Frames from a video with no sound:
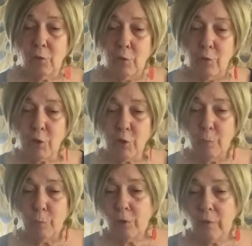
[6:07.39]
there's
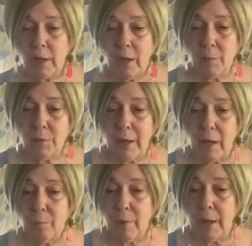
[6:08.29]
a book that comes
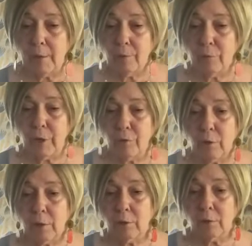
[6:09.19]
out by
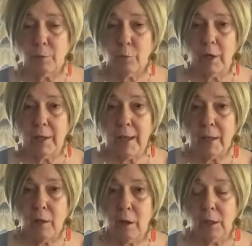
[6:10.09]
Frederick
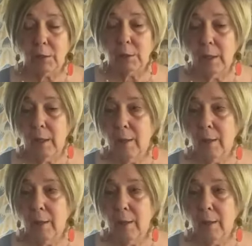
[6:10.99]
Laboyer called